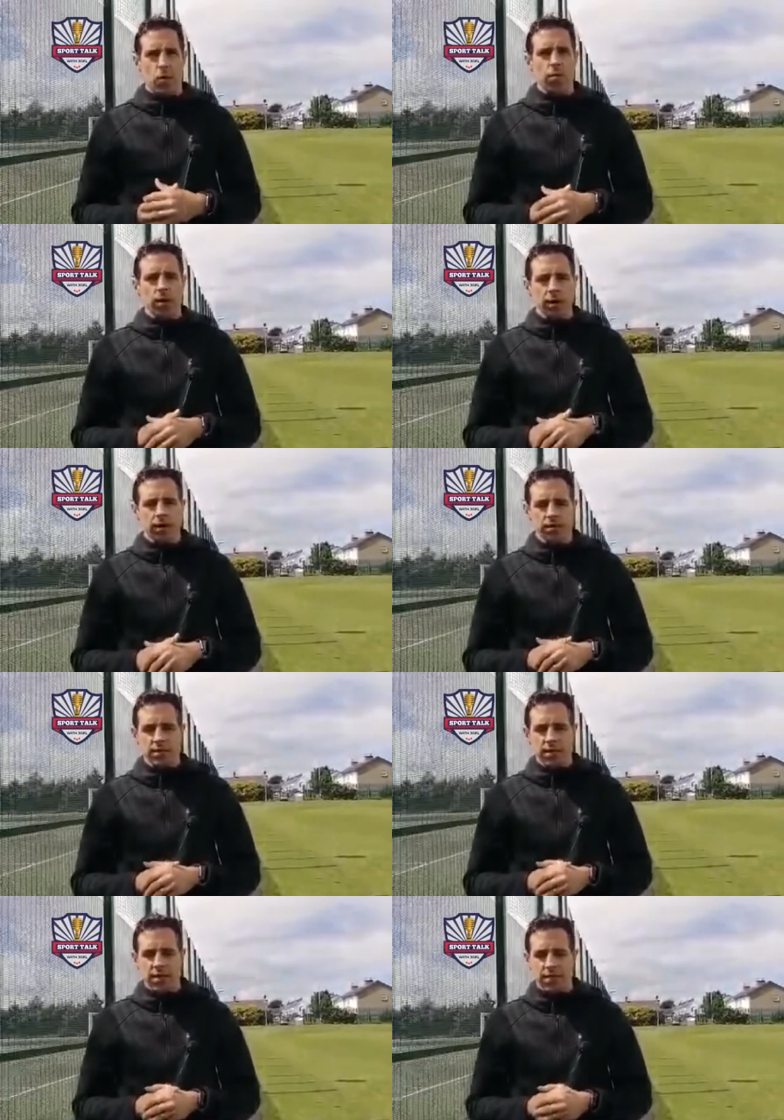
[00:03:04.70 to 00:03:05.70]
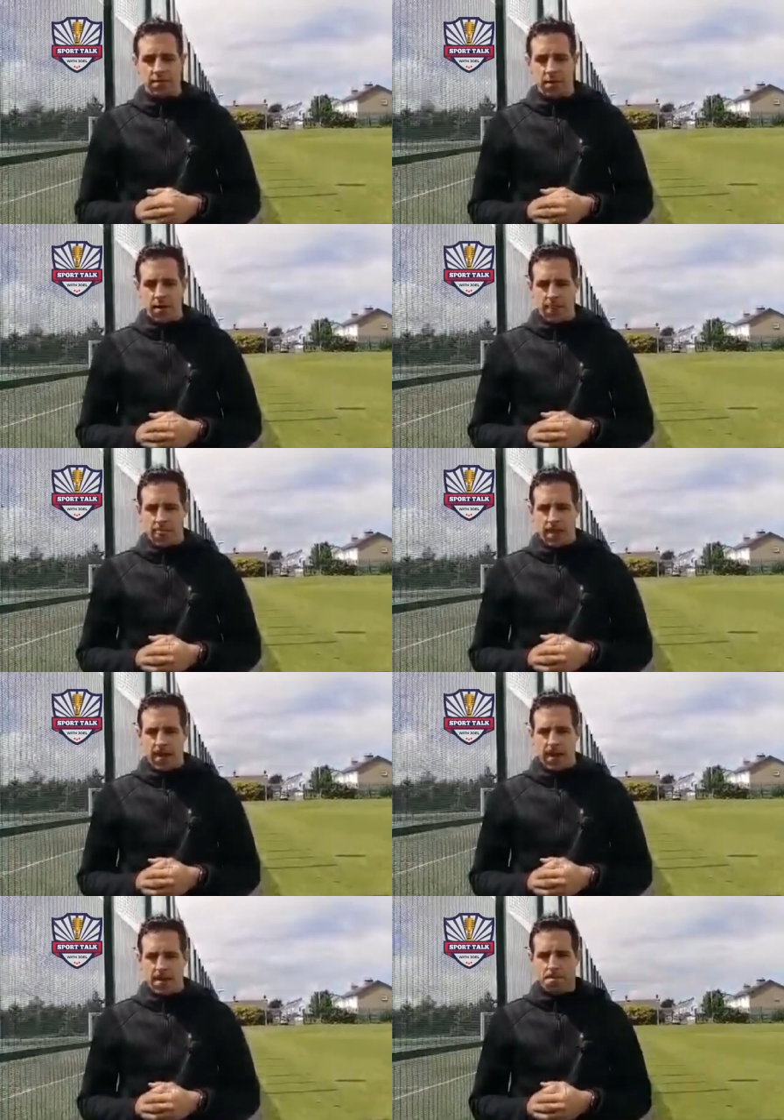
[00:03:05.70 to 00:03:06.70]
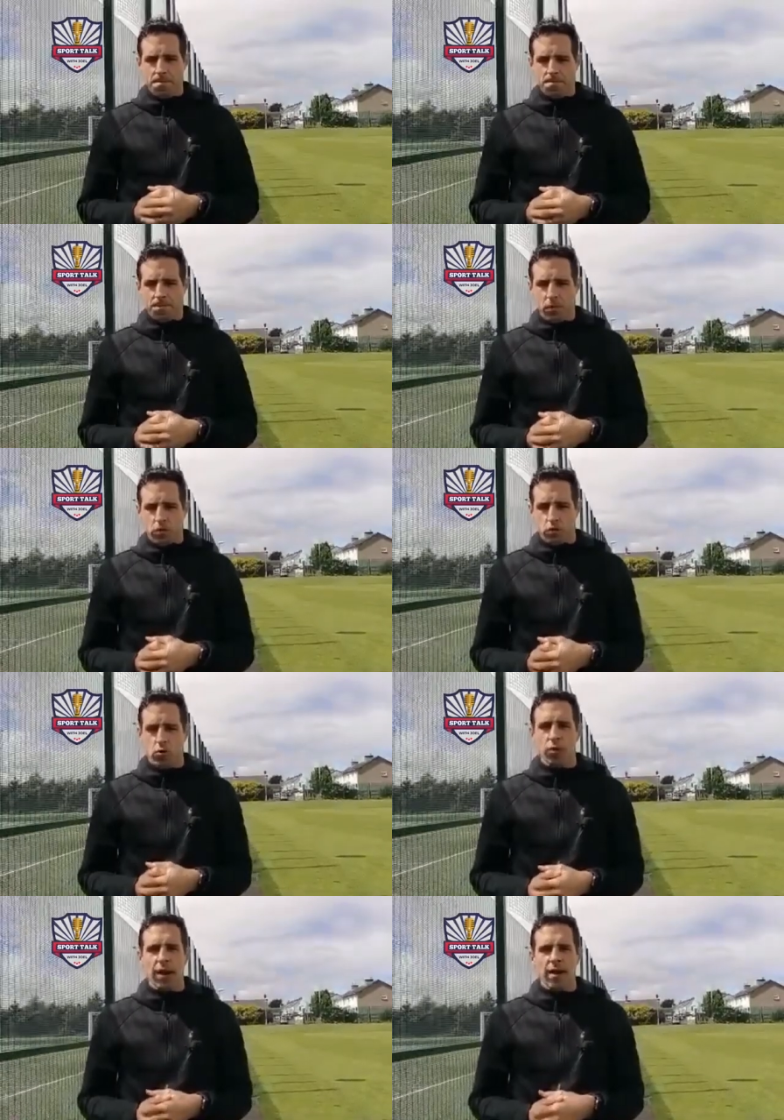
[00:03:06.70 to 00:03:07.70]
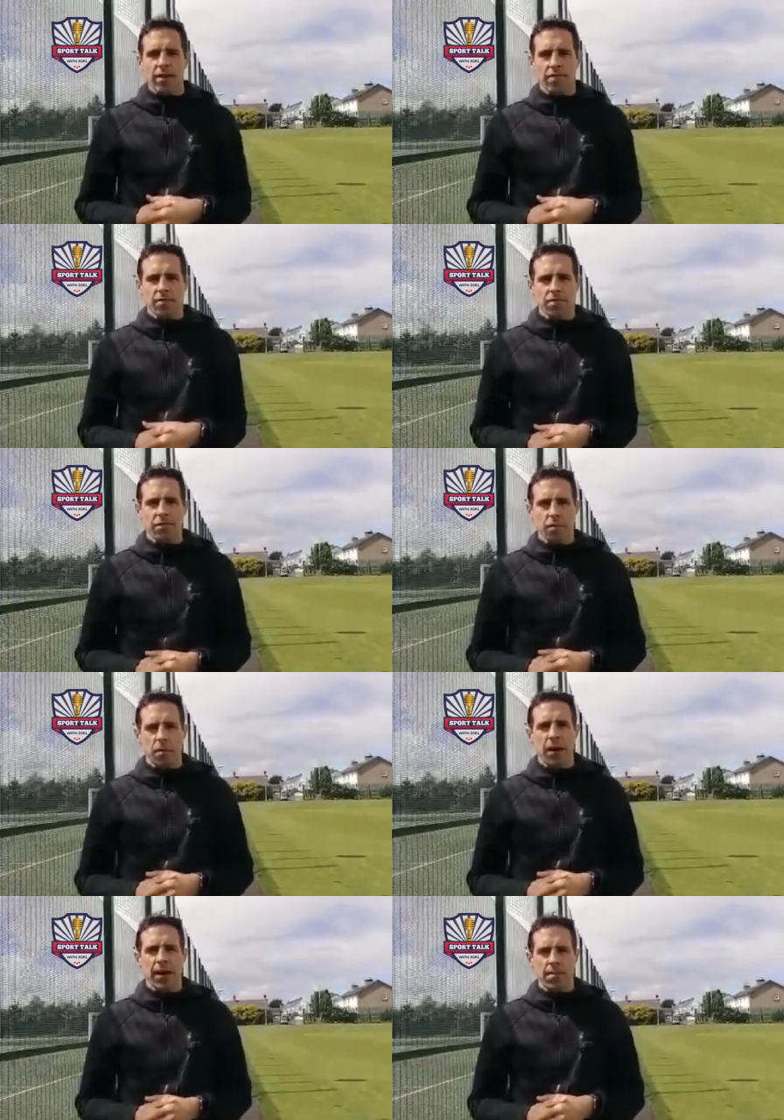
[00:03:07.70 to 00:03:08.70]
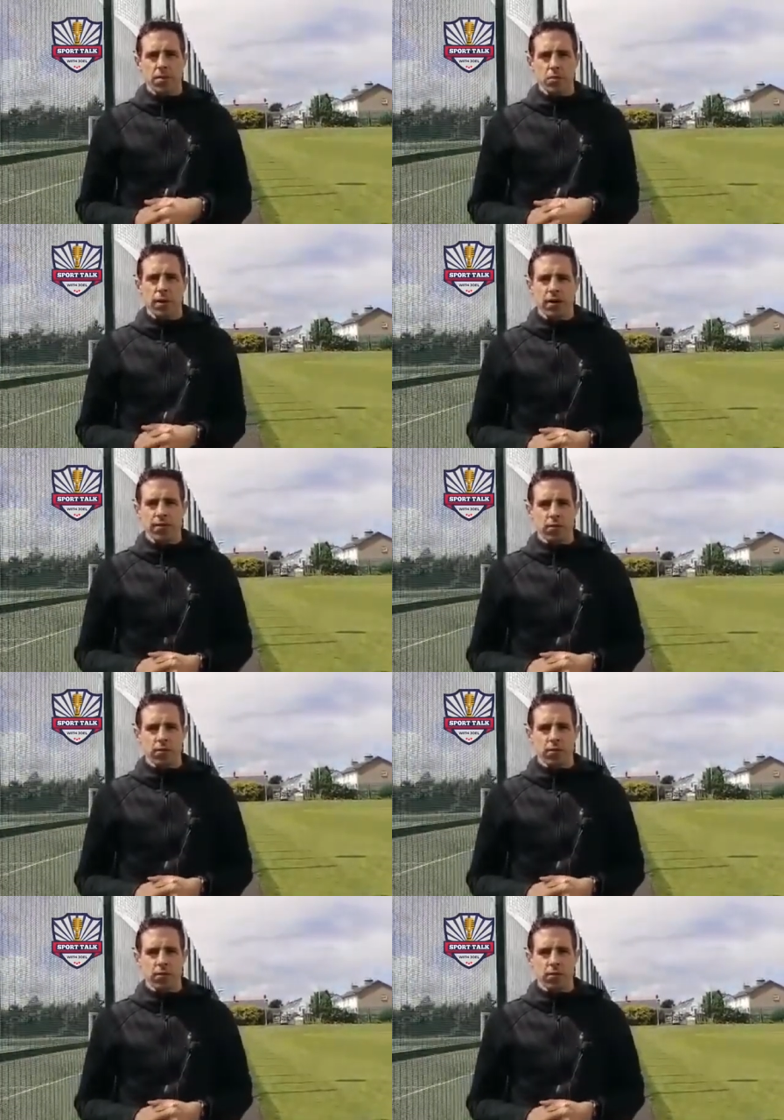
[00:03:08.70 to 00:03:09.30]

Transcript: Miller actually signed him. So I know Gary from a playing perspective.